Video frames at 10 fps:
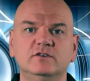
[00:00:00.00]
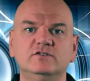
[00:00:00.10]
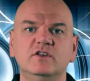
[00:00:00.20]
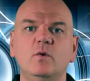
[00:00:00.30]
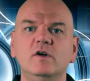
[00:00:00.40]

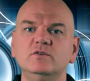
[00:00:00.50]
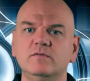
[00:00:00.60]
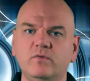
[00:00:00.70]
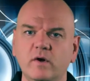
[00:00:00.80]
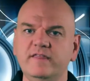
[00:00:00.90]
so you want to
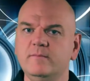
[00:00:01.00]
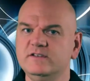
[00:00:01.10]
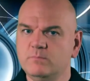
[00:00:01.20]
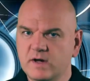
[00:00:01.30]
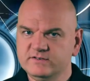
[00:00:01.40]
avoid them
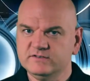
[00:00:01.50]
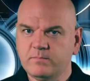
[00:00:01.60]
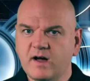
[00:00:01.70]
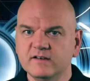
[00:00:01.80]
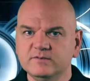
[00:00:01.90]
as much as
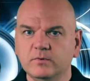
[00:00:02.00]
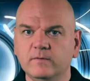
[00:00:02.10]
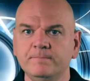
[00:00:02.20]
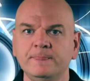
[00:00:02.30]
possible.